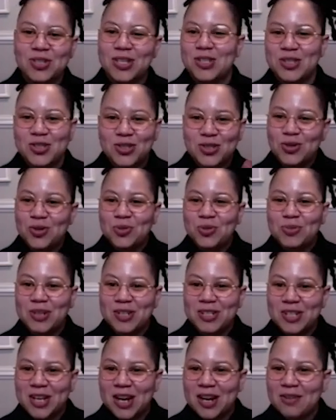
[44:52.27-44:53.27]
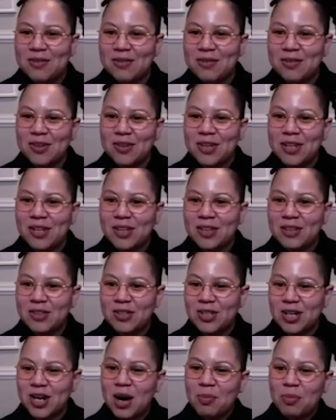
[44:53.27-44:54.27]
Zoom, and it's kind of, there's
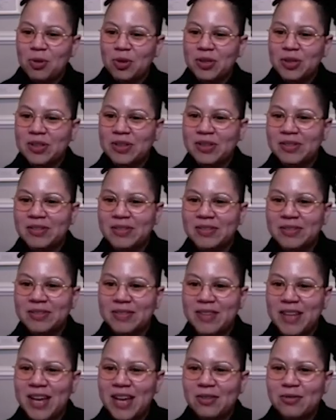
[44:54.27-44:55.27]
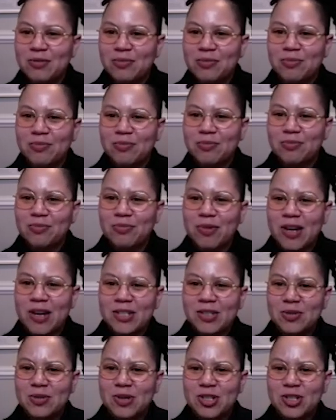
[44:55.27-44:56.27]
a couple hand
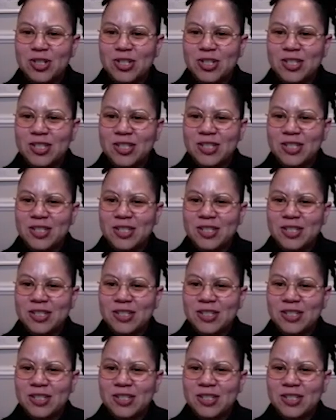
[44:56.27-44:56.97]
raised questions.